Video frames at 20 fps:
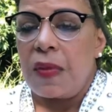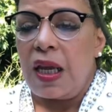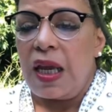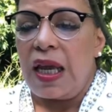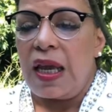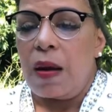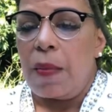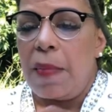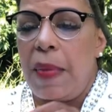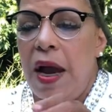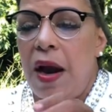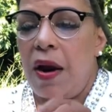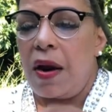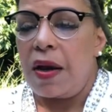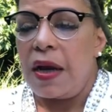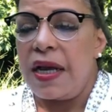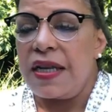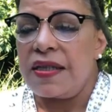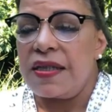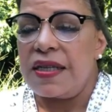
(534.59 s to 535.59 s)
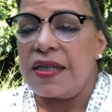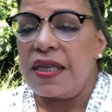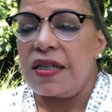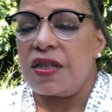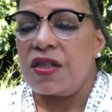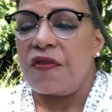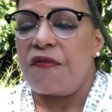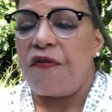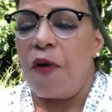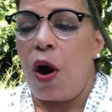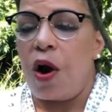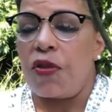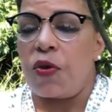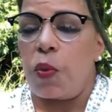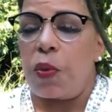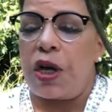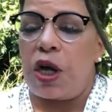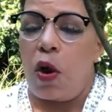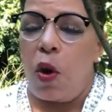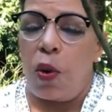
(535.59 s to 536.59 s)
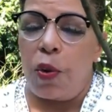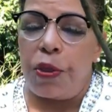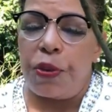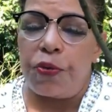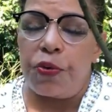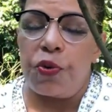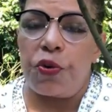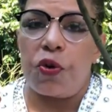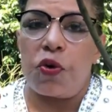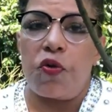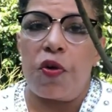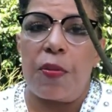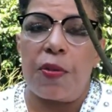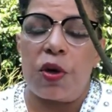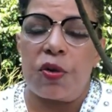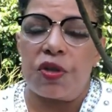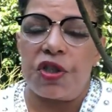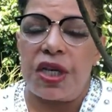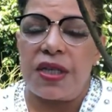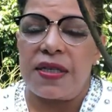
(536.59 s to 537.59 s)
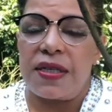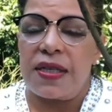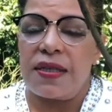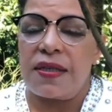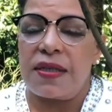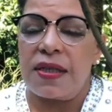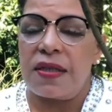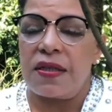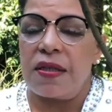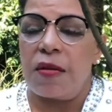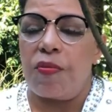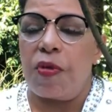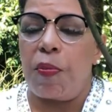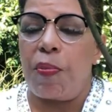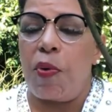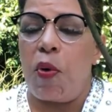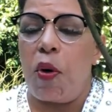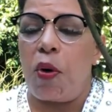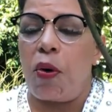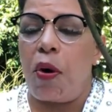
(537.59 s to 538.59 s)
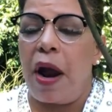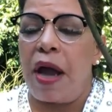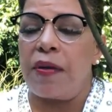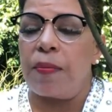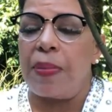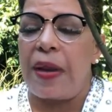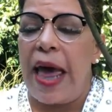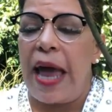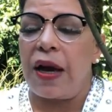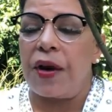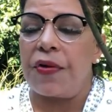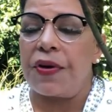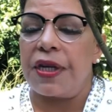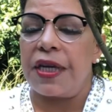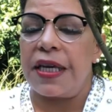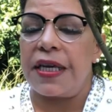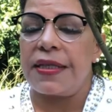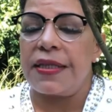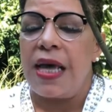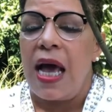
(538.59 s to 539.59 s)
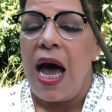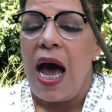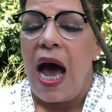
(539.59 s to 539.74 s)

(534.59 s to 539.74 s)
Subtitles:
in America, and since the farther we go through the criminal justice system, the poorer and blacker it gets,